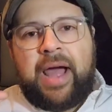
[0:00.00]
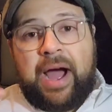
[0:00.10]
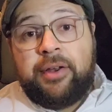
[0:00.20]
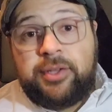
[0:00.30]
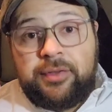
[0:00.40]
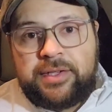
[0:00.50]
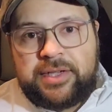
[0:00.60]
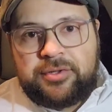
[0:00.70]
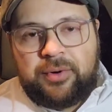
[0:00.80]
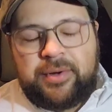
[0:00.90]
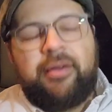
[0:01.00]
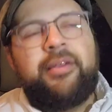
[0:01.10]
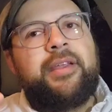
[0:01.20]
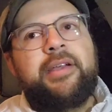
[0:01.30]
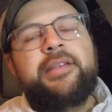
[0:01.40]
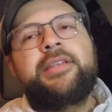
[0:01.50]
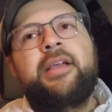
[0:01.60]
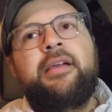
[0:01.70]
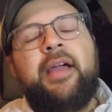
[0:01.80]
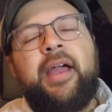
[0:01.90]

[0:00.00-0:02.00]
how to do these extraordinary things.